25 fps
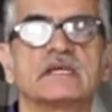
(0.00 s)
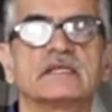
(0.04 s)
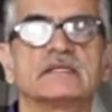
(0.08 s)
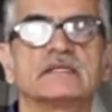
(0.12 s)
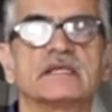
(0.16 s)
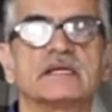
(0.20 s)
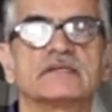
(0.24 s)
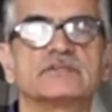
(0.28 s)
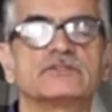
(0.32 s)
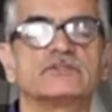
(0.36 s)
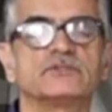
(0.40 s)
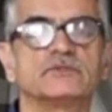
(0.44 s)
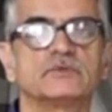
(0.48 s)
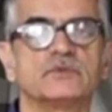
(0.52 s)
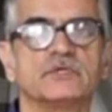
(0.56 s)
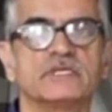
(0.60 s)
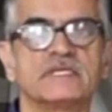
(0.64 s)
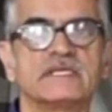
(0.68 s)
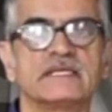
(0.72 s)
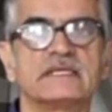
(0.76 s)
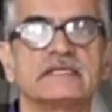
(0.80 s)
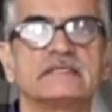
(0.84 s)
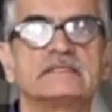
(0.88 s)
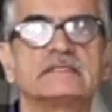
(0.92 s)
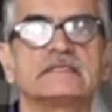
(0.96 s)
that you
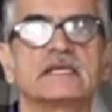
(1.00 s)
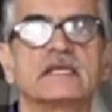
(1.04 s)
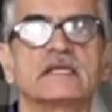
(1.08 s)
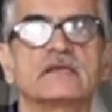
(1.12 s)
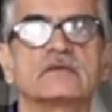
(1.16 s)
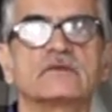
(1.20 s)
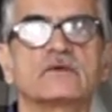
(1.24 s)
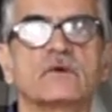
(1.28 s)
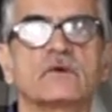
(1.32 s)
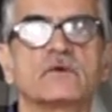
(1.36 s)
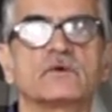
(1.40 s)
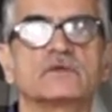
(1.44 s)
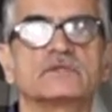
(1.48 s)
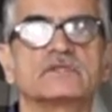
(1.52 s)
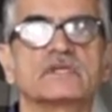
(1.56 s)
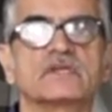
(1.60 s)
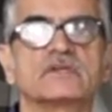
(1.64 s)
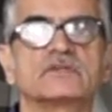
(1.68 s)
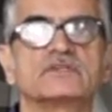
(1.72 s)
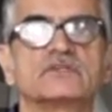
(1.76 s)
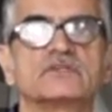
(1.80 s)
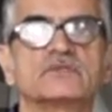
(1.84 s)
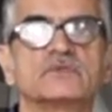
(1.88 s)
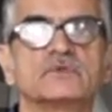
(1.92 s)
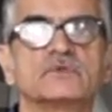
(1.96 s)
need in order
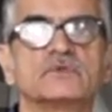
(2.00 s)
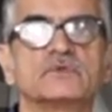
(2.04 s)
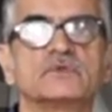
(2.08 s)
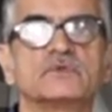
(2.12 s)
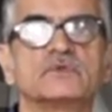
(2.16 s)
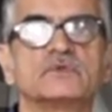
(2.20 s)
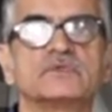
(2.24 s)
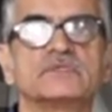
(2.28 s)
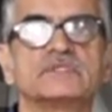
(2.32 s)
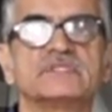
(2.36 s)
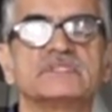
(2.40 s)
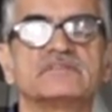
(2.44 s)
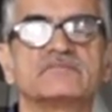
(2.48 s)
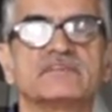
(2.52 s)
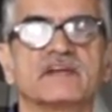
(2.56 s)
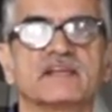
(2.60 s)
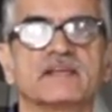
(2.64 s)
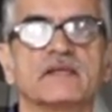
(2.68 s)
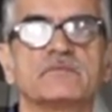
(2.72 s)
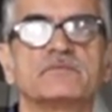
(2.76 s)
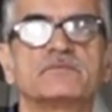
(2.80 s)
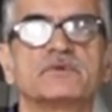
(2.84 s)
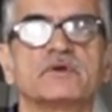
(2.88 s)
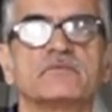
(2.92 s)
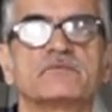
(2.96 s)
to
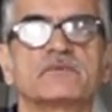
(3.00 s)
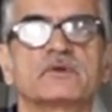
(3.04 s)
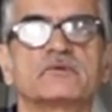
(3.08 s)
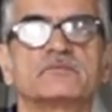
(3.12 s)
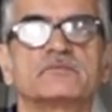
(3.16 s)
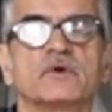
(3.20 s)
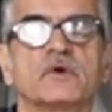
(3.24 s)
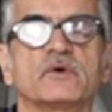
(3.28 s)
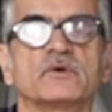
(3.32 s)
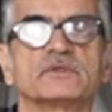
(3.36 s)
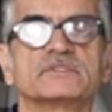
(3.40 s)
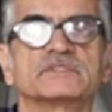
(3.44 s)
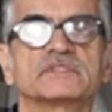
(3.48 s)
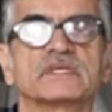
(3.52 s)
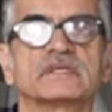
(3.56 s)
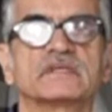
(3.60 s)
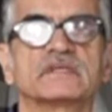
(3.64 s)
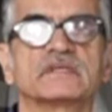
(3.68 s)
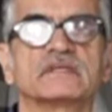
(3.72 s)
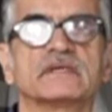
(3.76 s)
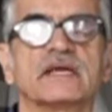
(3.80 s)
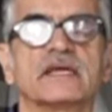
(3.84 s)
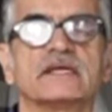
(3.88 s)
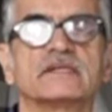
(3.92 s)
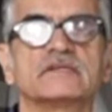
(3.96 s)
develop your
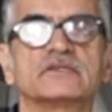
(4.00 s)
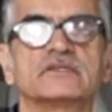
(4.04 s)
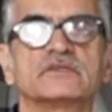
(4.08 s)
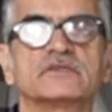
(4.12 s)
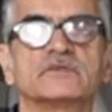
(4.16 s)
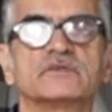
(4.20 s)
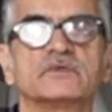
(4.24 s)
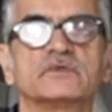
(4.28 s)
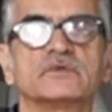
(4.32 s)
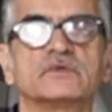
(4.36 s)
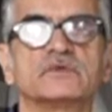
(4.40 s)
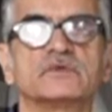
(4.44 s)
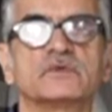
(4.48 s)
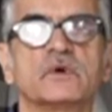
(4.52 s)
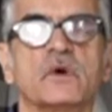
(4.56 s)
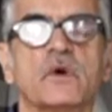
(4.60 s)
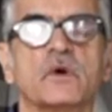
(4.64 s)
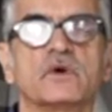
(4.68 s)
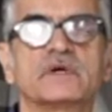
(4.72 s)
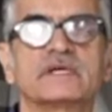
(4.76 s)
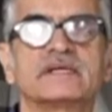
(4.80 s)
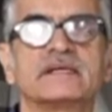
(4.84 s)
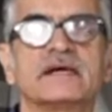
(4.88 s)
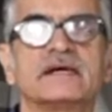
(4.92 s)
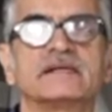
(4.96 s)
proposal and to
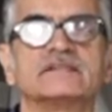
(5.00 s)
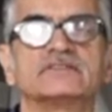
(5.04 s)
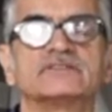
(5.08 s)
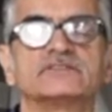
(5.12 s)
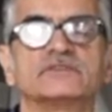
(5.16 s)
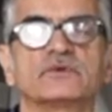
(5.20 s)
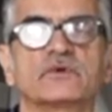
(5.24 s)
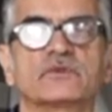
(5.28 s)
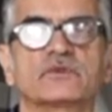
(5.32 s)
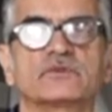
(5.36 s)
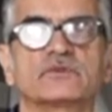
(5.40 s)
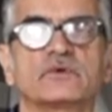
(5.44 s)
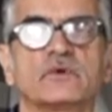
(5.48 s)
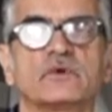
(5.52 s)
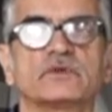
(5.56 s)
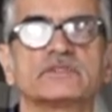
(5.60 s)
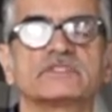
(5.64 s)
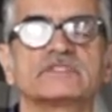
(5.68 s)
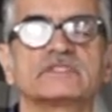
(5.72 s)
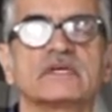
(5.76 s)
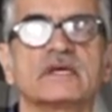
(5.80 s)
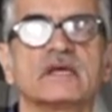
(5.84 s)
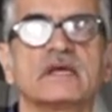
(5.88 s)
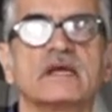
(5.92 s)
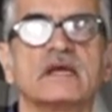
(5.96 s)
organize your
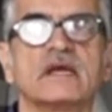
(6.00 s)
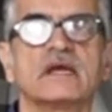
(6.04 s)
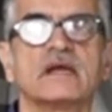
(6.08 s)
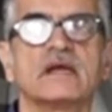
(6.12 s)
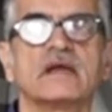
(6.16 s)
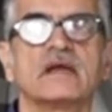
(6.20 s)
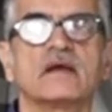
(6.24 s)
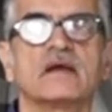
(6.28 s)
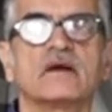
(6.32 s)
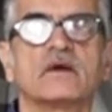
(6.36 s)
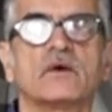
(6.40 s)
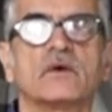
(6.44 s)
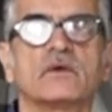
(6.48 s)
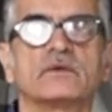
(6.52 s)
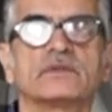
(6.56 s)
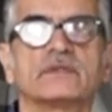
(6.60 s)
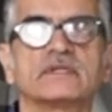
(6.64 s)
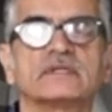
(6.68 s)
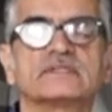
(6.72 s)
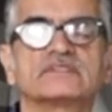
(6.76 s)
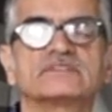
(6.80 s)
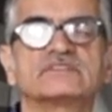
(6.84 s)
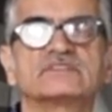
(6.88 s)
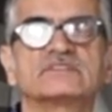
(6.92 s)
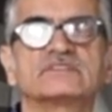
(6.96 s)
thoughts on
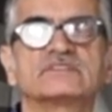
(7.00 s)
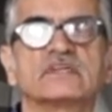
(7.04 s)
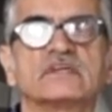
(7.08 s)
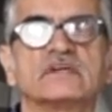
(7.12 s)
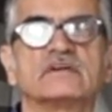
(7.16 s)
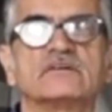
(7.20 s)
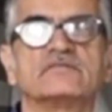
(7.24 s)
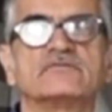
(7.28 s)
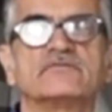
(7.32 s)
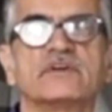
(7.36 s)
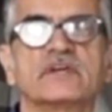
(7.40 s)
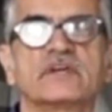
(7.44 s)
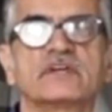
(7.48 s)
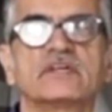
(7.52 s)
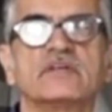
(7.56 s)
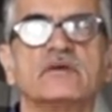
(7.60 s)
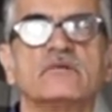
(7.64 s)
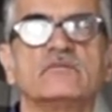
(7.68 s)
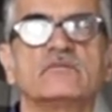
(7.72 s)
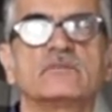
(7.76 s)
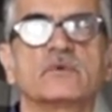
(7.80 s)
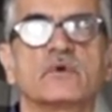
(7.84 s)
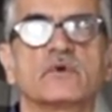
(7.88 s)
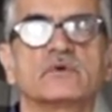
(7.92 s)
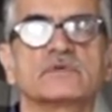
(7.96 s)
this very
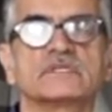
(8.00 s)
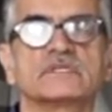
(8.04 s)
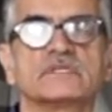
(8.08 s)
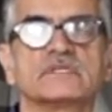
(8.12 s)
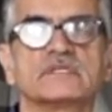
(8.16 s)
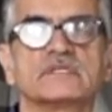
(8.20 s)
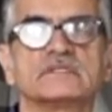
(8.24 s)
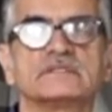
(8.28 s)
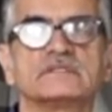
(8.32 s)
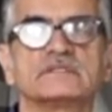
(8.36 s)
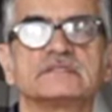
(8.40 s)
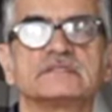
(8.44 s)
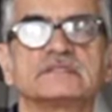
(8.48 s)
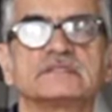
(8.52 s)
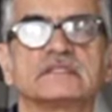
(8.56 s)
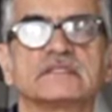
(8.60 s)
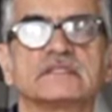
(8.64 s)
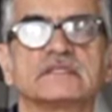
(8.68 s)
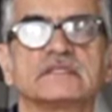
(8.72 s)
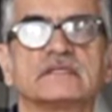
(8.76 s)
important